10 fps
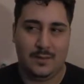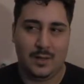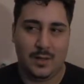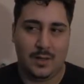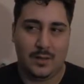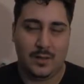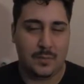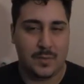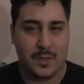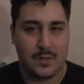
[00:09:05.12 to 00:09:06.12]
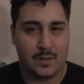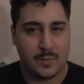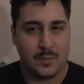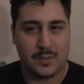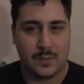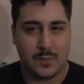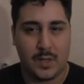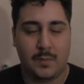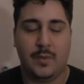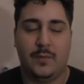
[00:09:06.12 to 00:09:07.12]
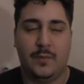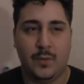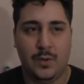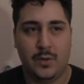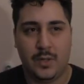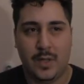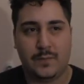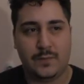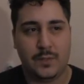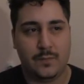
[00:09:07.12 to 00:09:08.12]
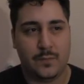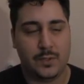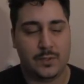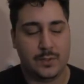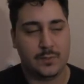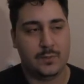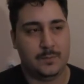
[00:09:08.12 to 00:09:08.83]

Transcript: the community is not really happy about. From what I heard, the FG42